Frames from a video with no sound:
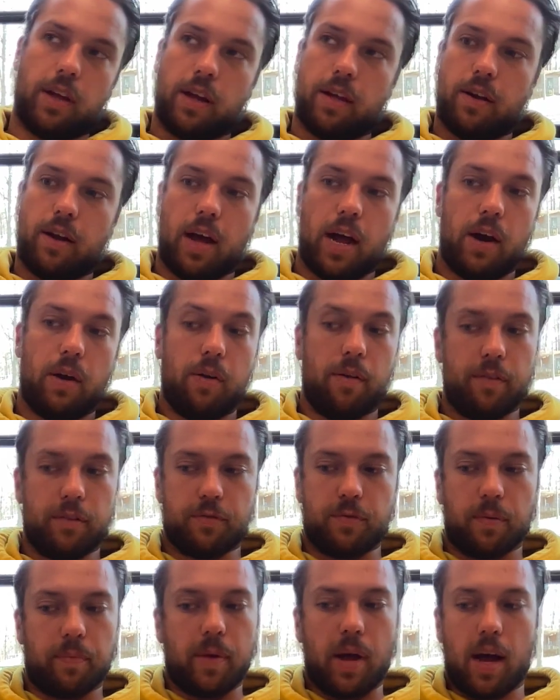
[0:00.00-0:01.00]
i don't know if this
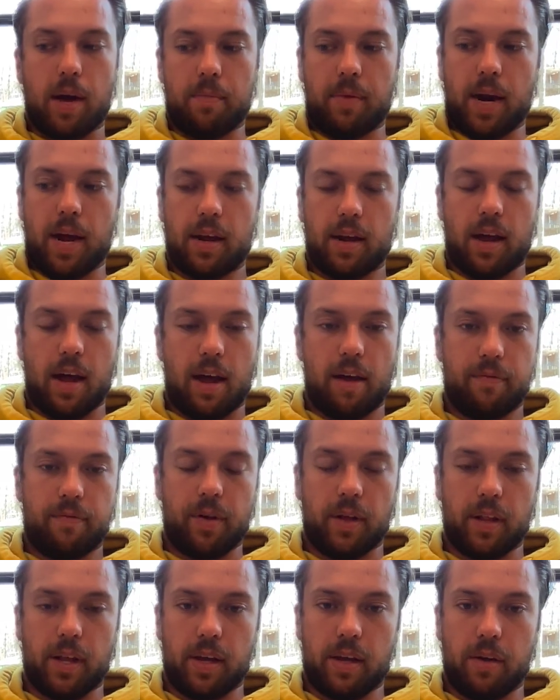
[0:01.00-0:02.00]
is from god but i, I
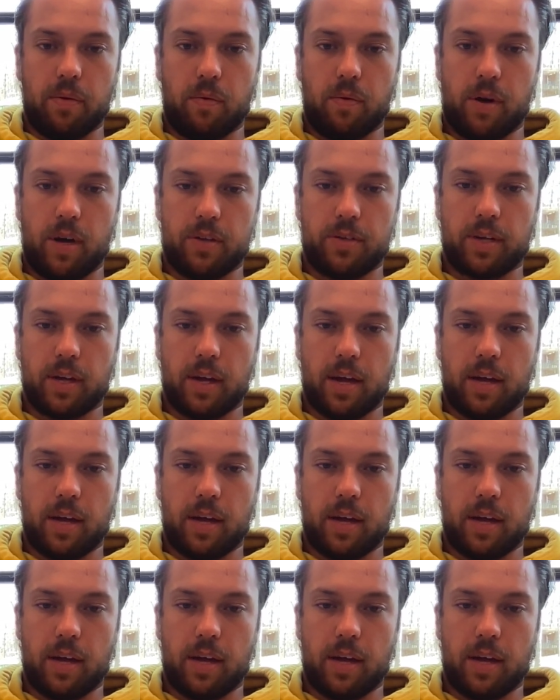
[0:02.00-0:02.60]
felt like it was I,